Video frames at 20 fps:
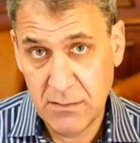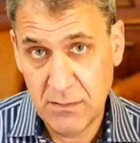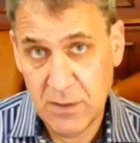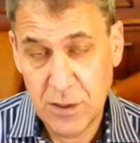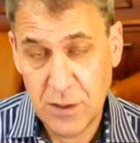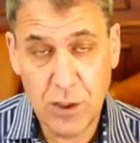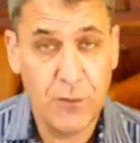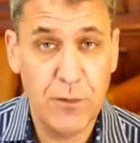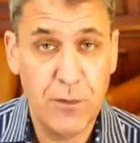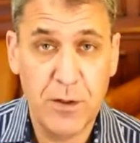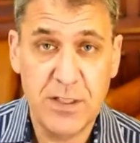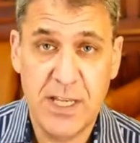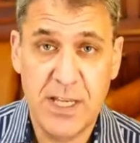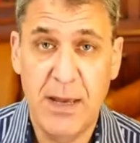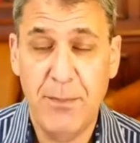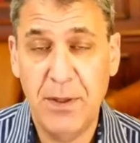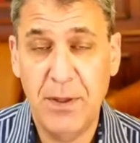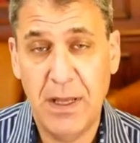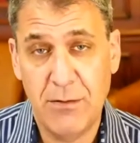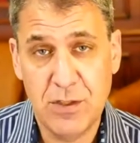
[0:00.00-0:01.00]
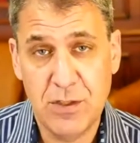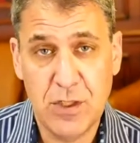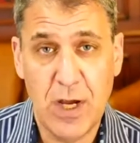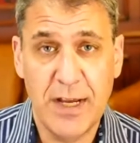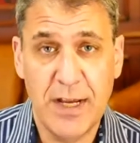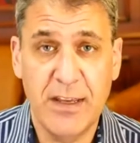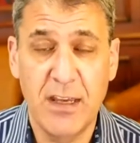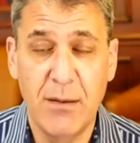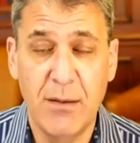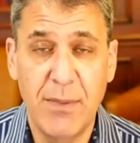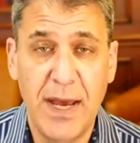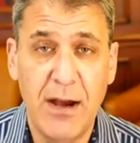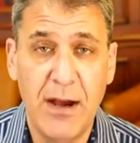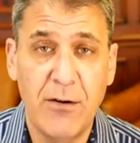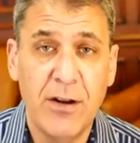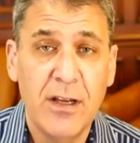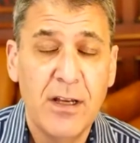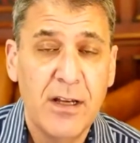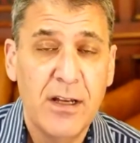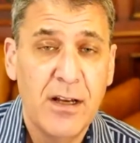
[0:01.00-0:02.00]
So, for example, I was talking
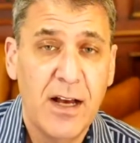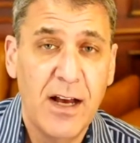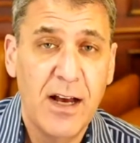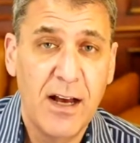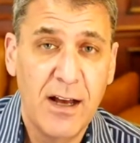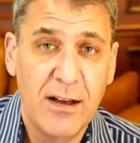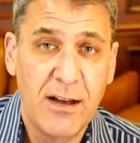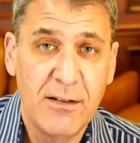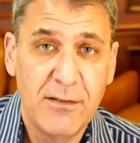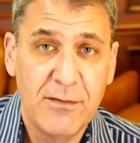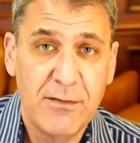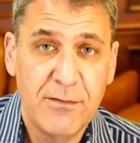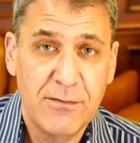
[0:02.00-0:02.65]
about uh,